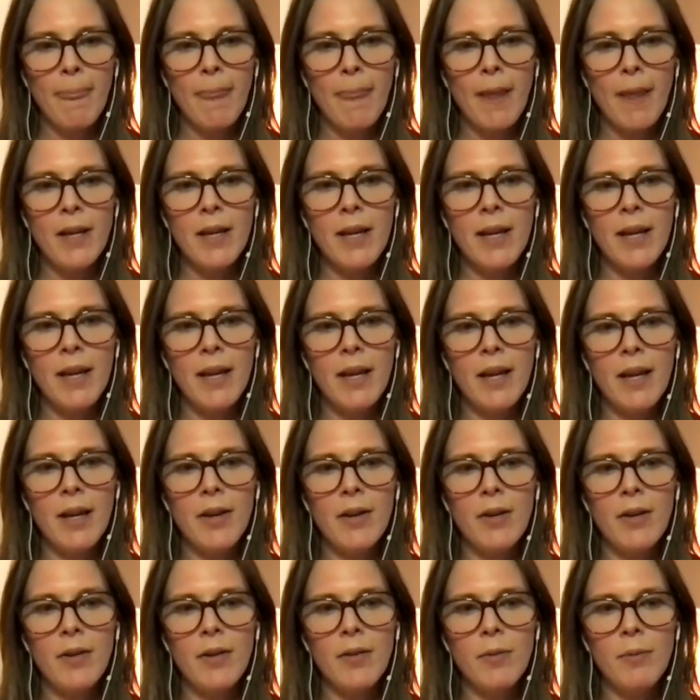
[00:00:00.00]

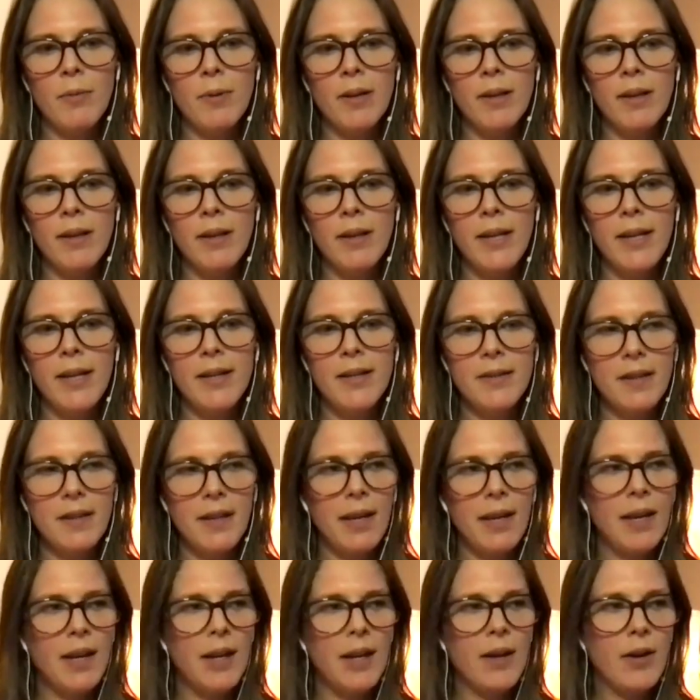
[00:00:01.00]
and
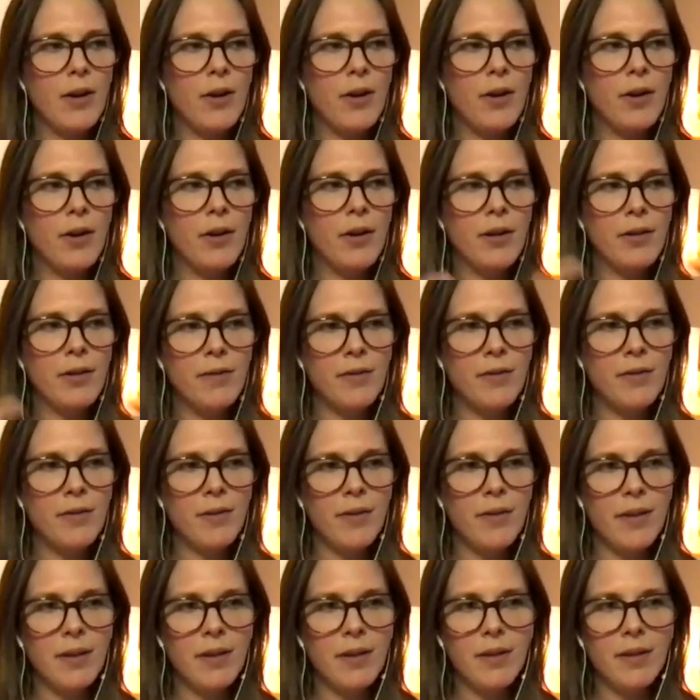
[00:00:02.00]
releasing all of
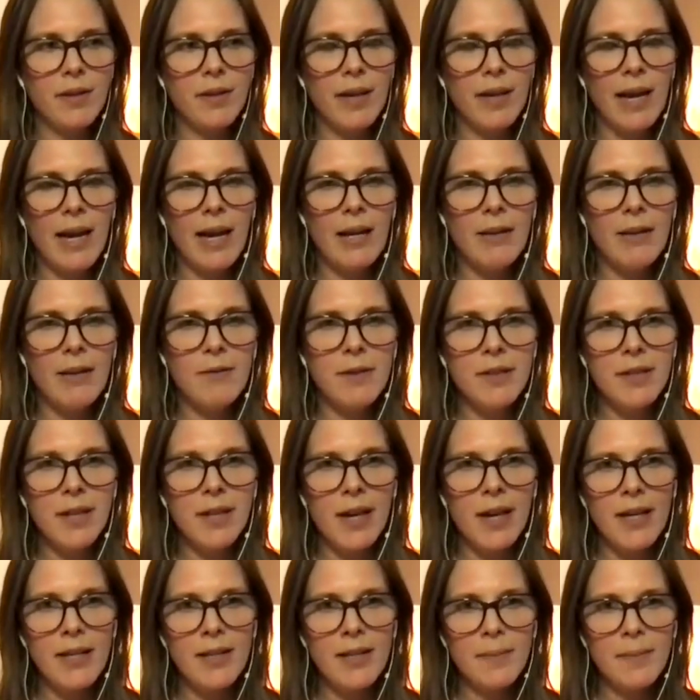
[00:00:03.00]
the
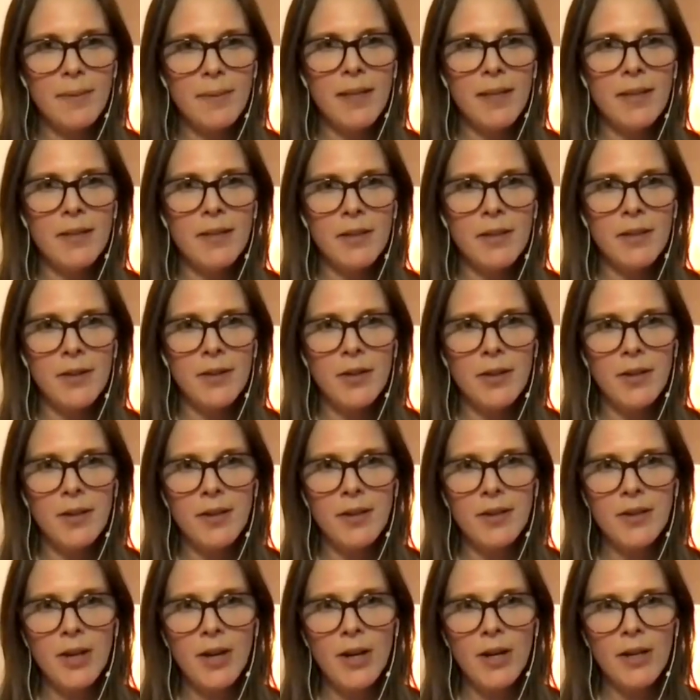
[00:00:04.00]
advertisements and all
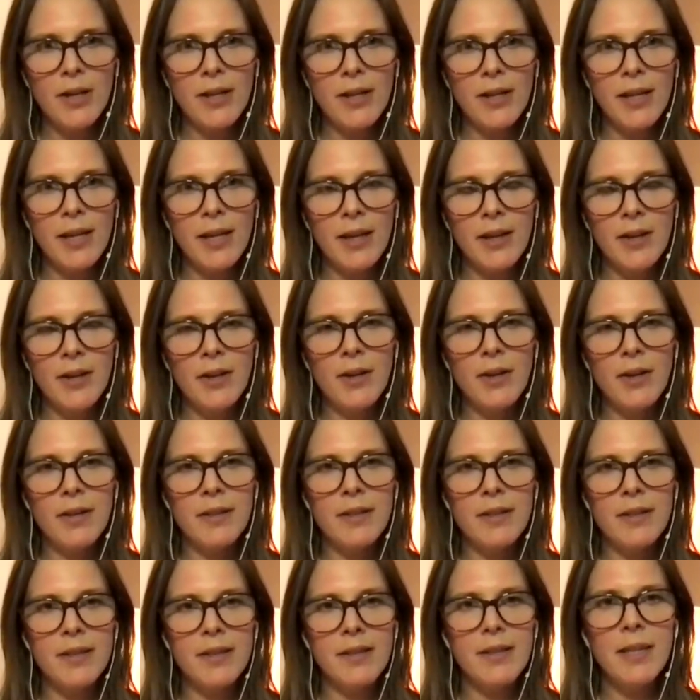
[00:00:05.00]
the talking and all the
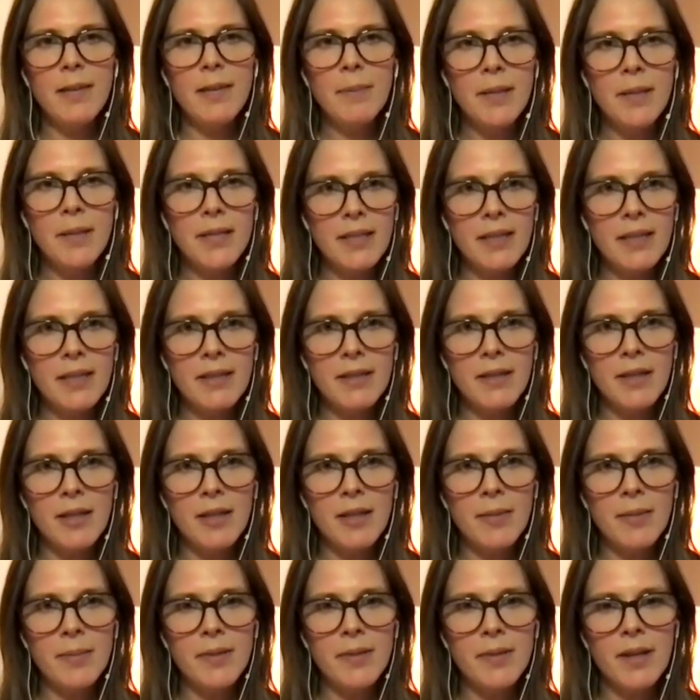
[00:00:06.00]

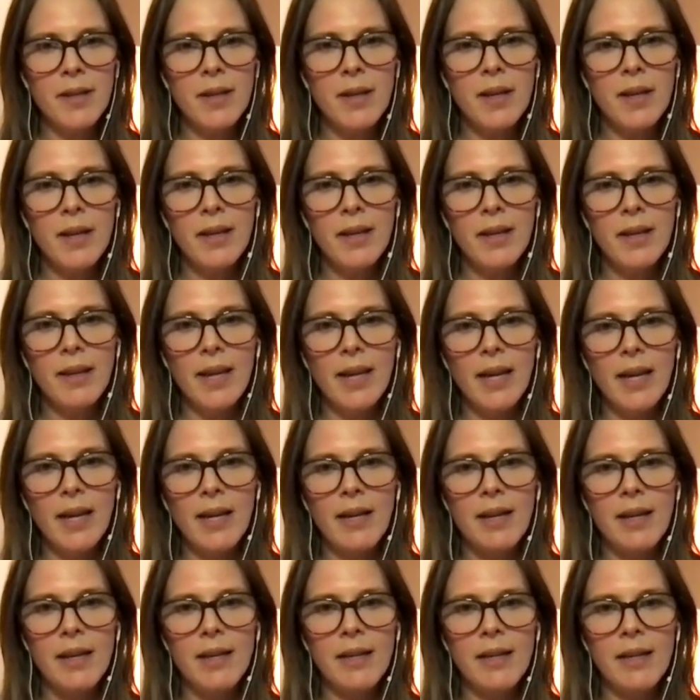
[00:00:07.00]
stigmatisms
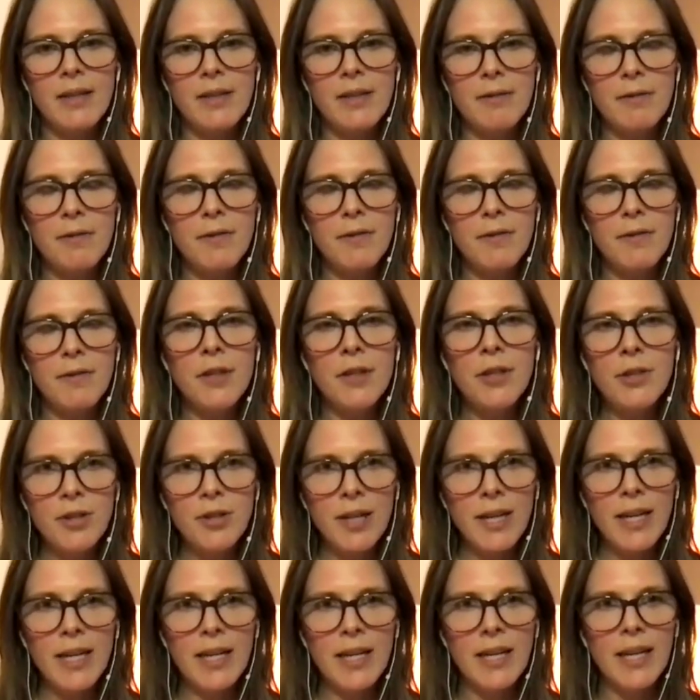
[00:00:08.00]
that is
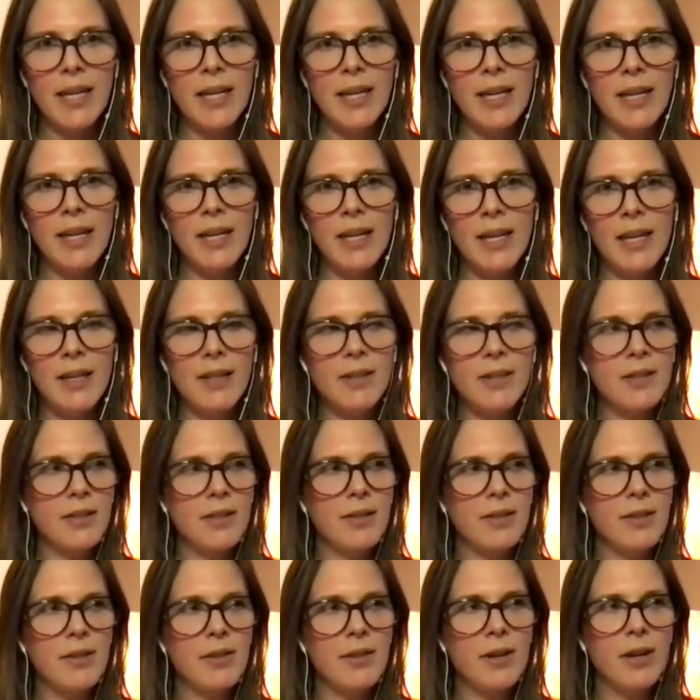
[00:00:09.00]
infiltrated
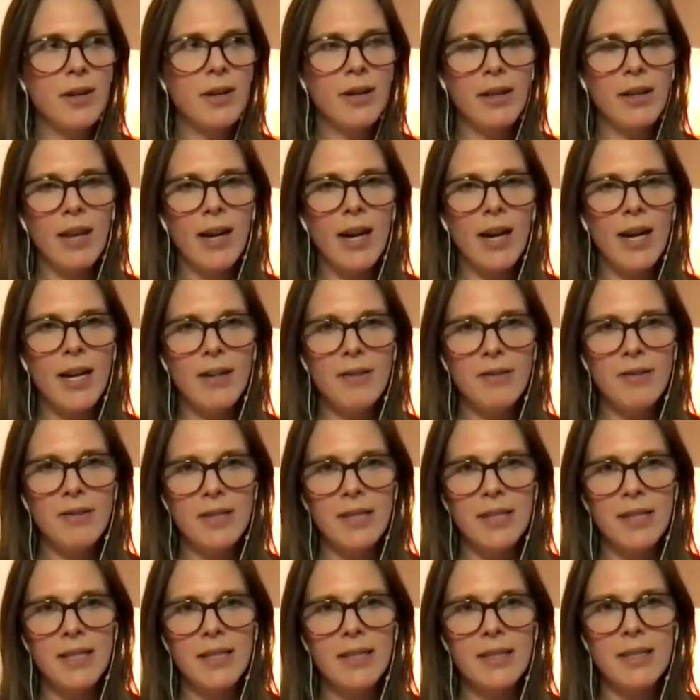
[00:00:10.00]
into our lives
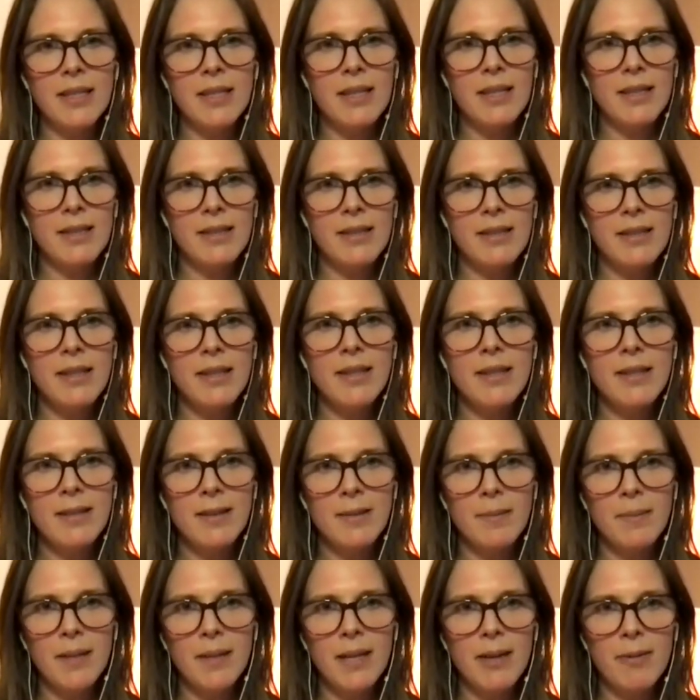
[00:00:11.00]
and into the
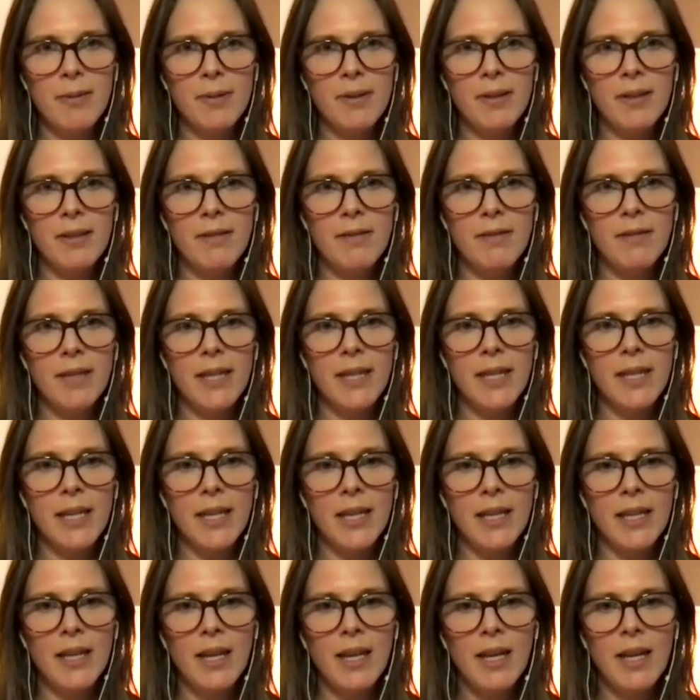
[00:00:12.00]
system that we're living
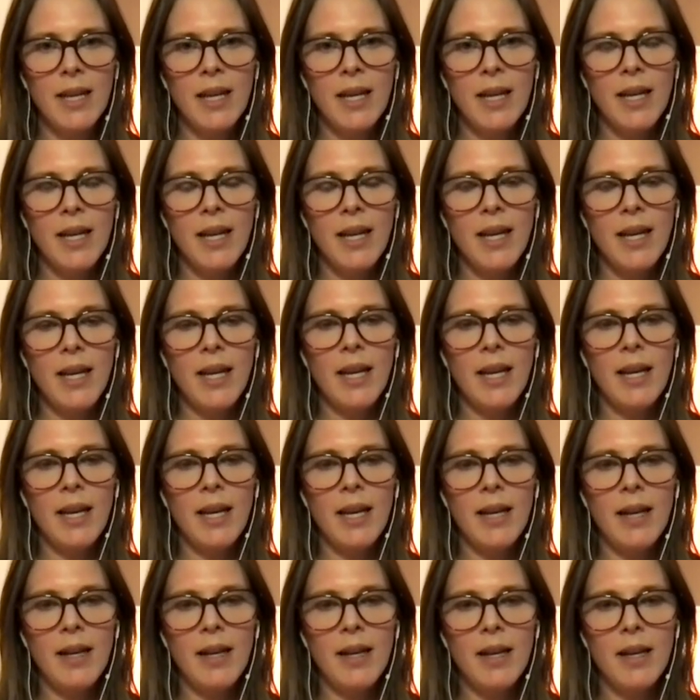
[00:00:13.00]
in,
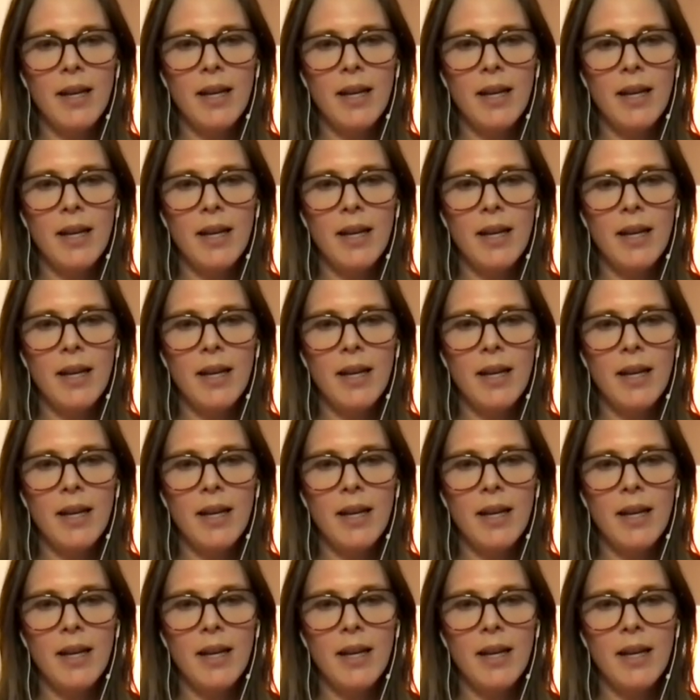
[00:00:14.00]
and